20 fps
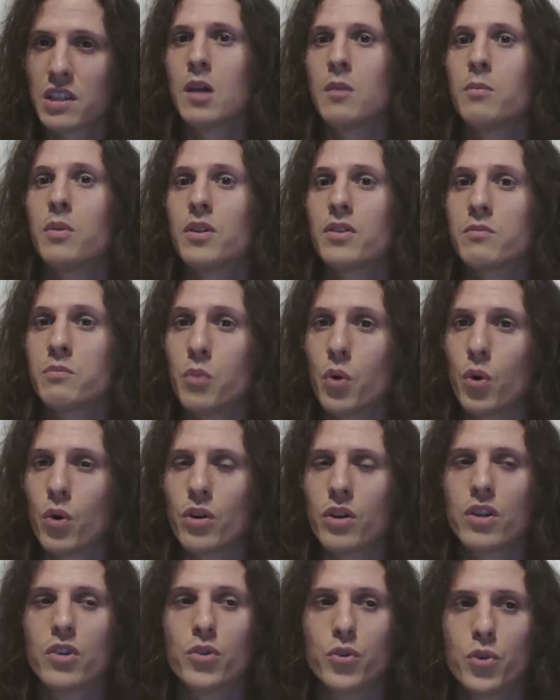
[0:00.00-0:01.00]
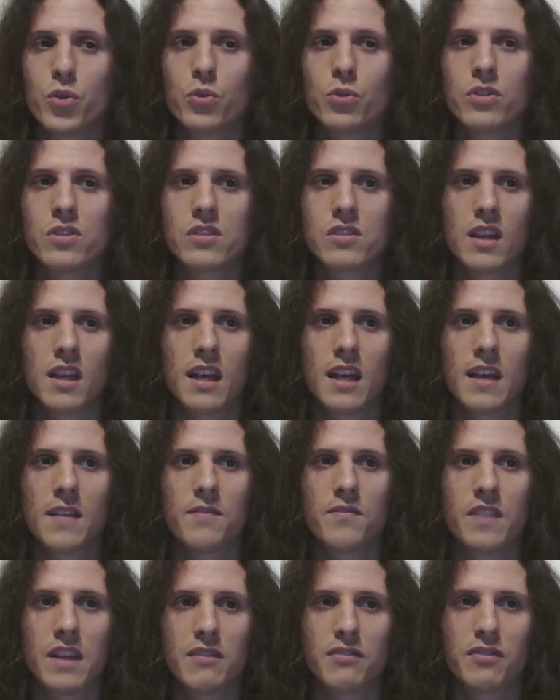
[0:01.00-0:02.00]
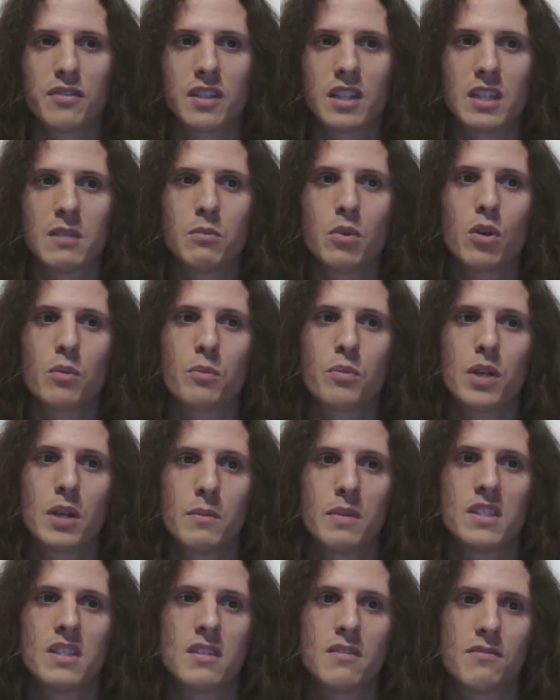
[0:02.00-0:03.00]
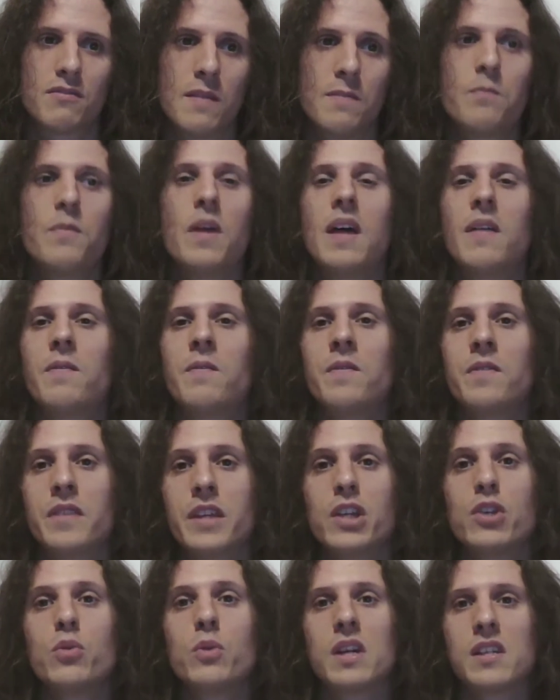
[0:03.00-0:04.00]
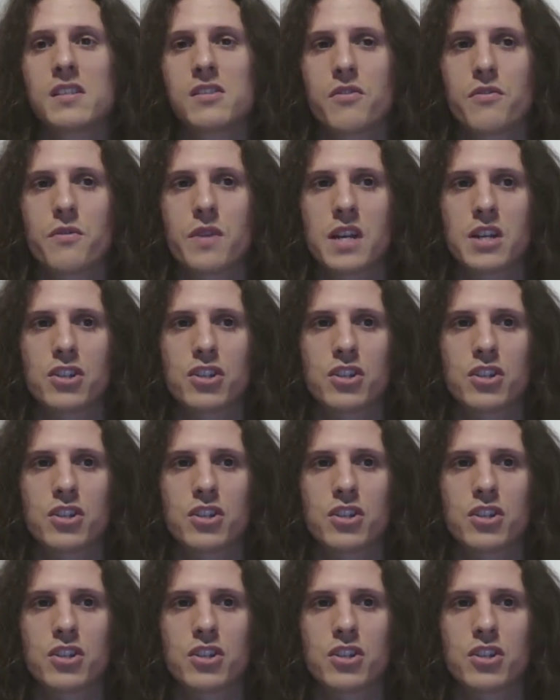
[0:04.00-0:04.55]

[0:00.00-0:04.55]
but more rude and definitely more primitive than the US thrash.